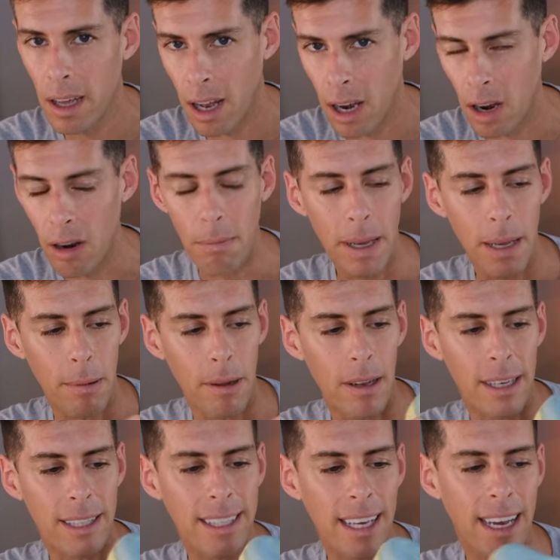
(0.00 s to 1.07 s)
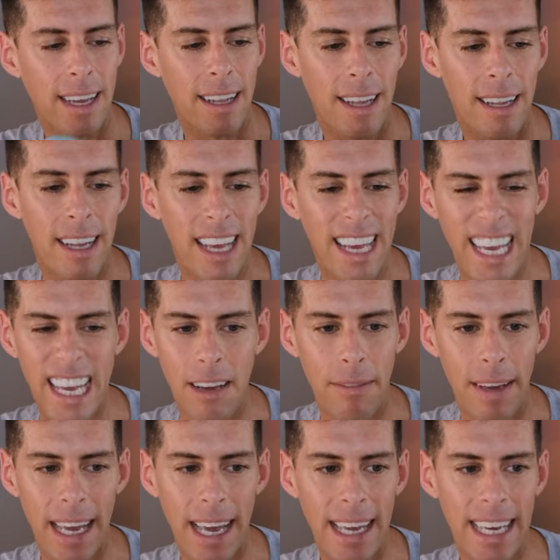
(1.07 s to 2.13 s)
A lot of people are saying that
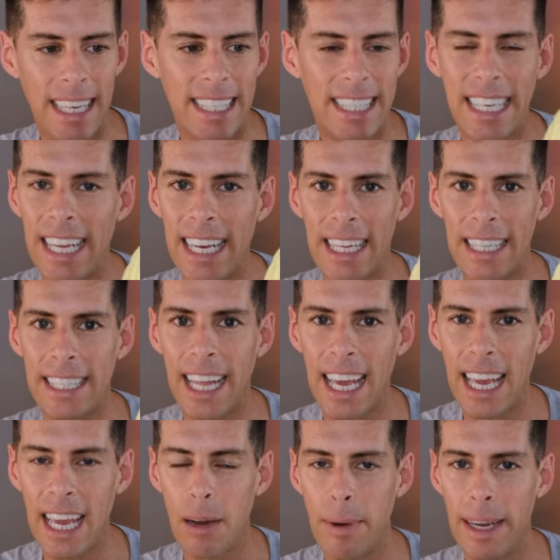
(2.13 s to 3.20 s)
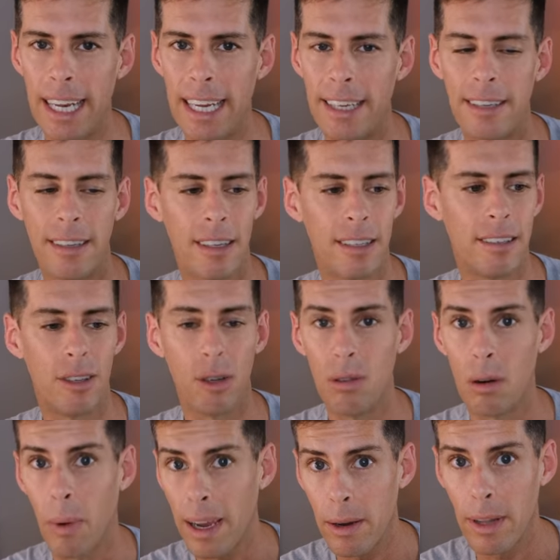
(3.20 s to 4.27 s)
EVA has seen its day and we need to do
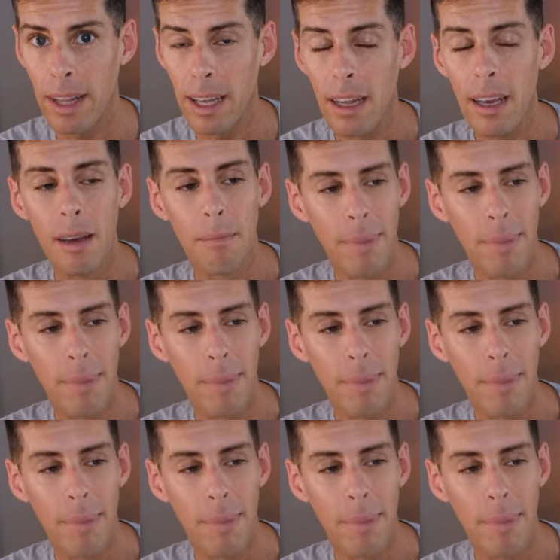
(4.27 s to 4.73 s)
away with it,